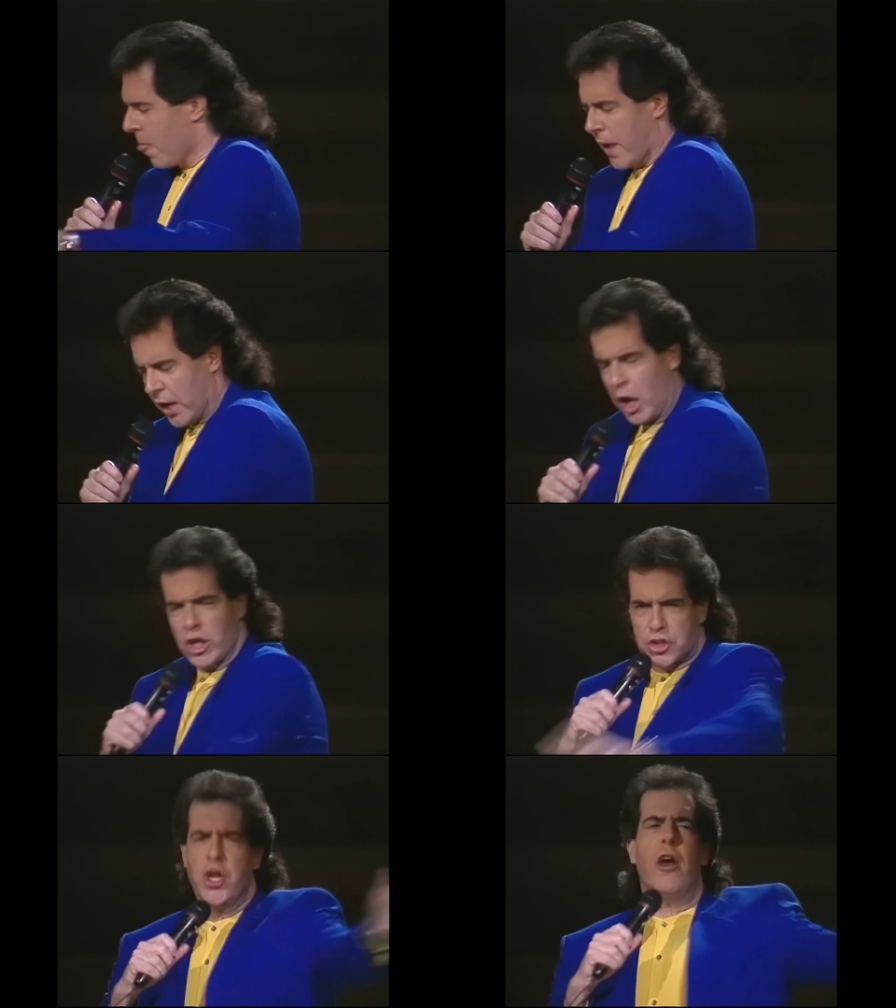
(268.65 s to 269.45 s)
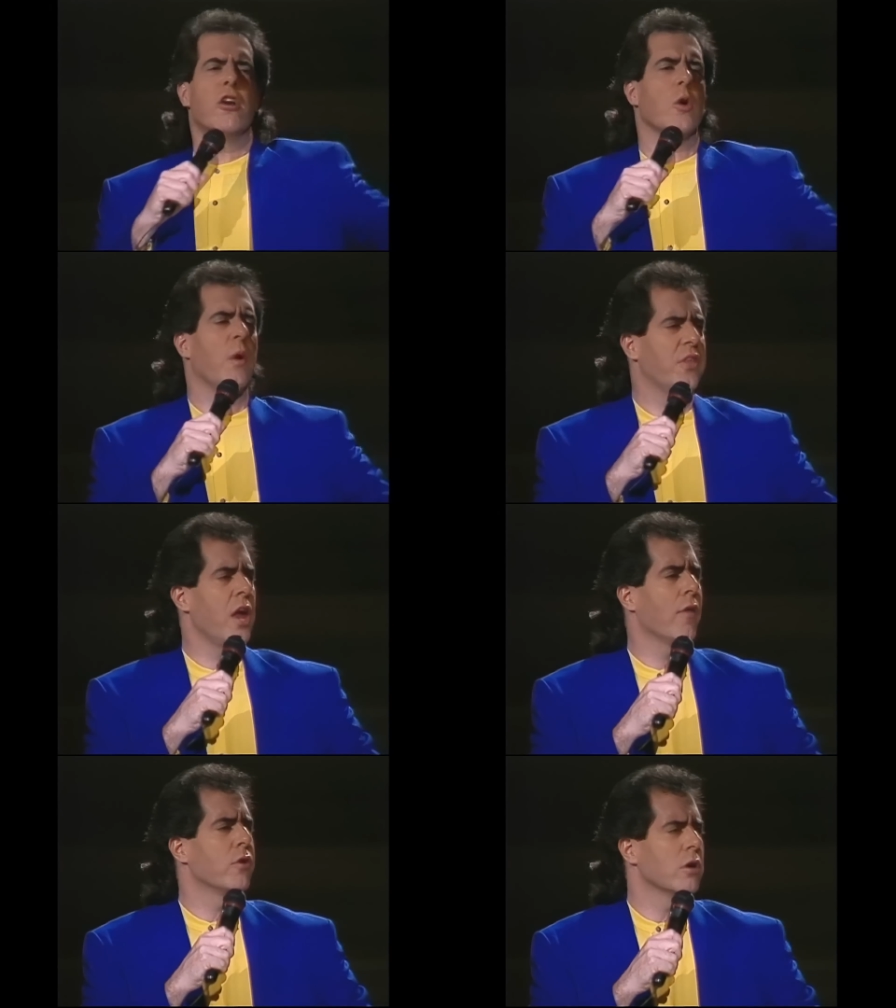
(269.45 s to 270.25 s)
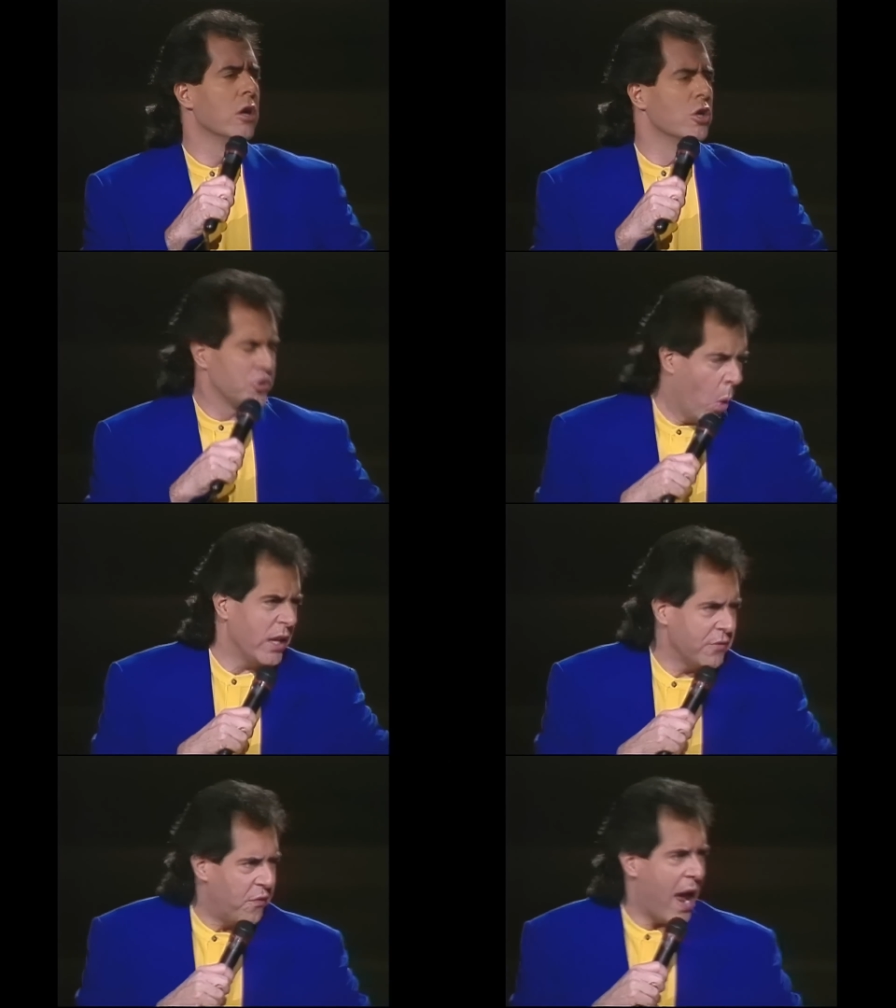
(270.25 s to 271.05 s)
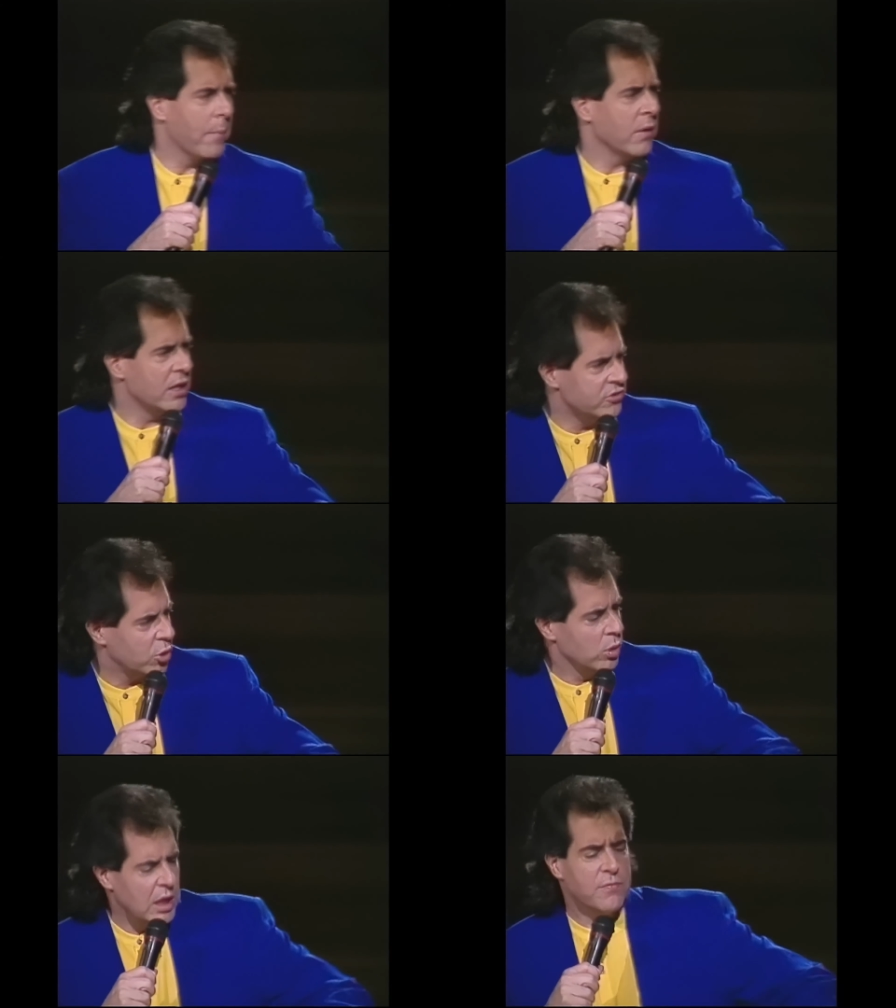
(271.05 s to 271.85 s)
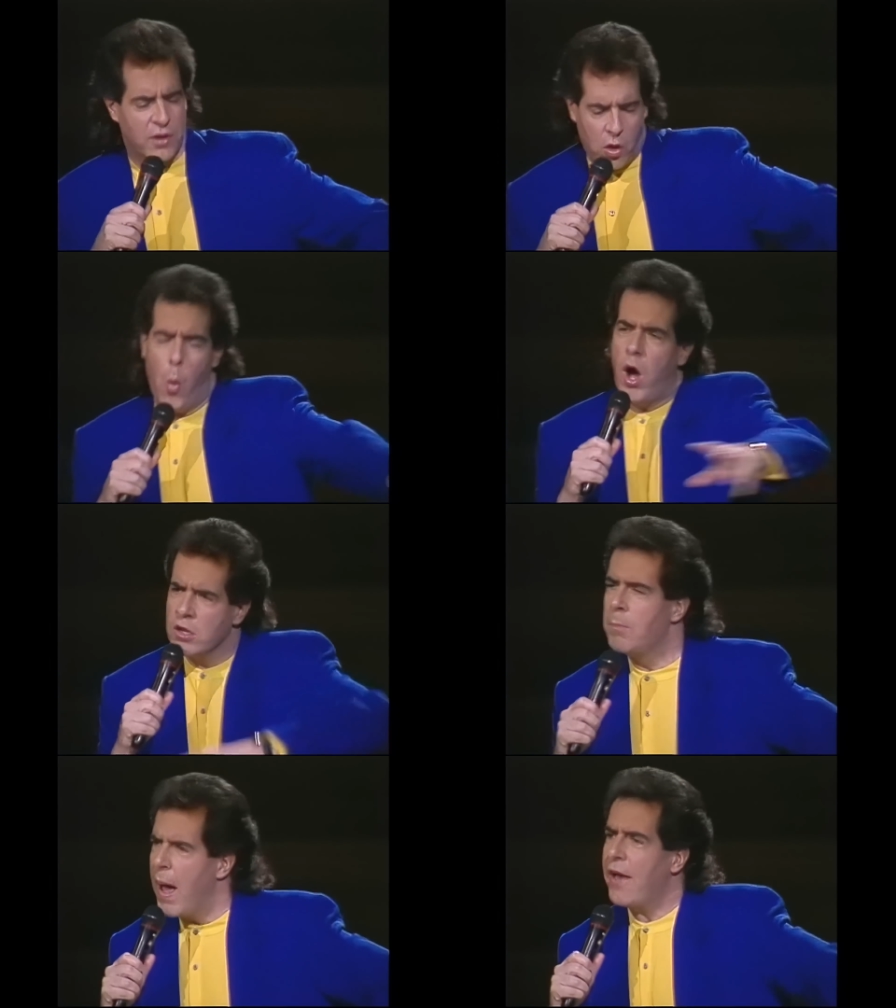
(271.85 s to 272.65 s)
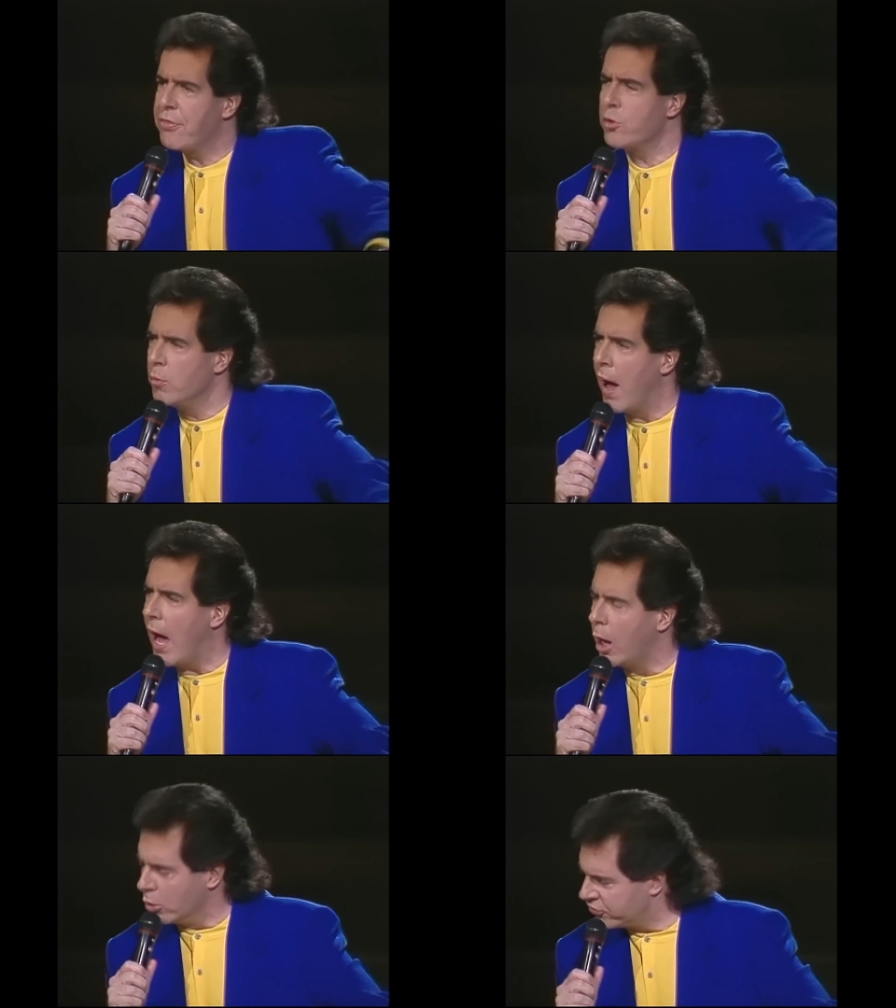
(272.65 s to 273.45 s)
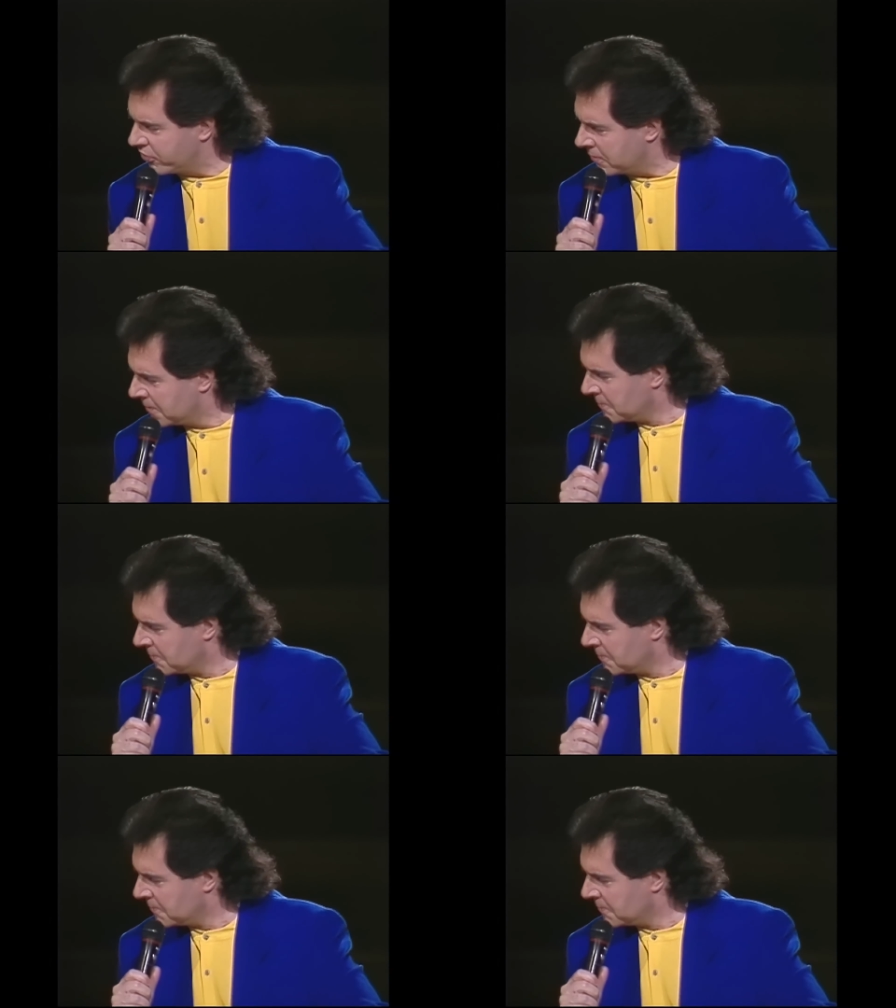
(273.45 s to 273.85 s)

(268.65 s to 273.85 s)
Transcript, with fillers: and I shared it with the other 20 families who lived in the one bathroom house. And